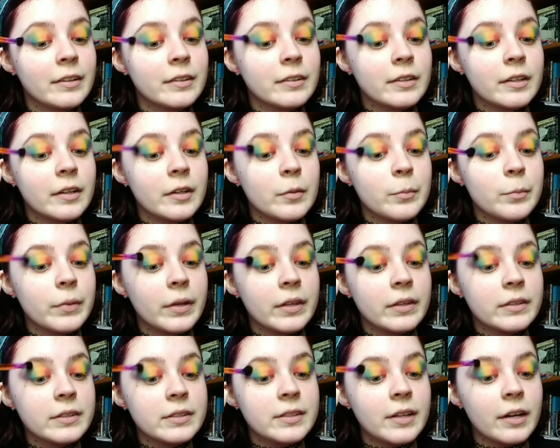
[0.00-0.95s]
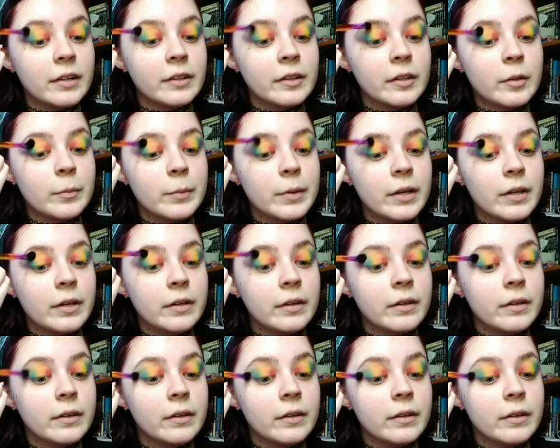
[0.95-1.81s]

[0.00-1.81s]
Just kind of blend this out a little bit.